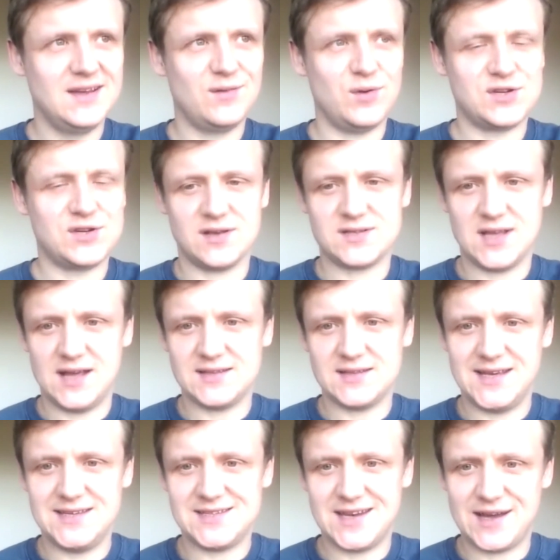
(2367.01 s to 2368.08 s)
which I'll start
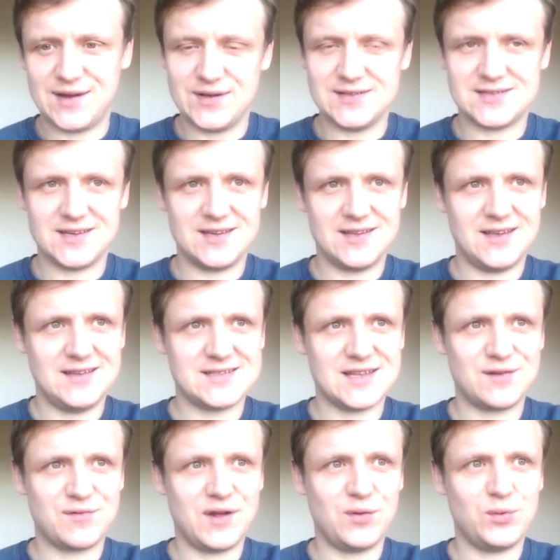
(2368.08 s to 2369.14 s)
teasing out into the
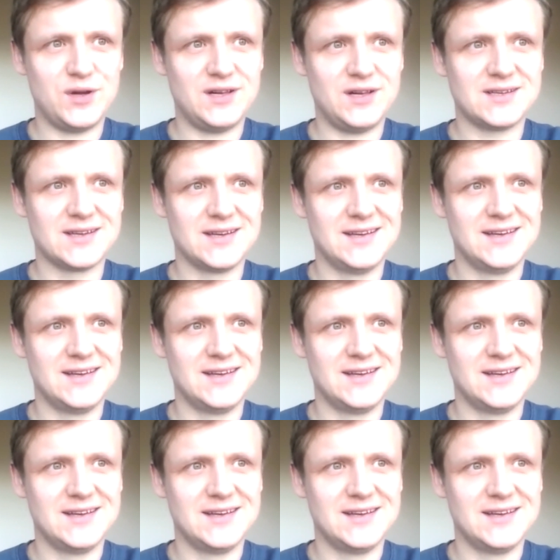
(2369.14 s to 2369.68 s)
real world.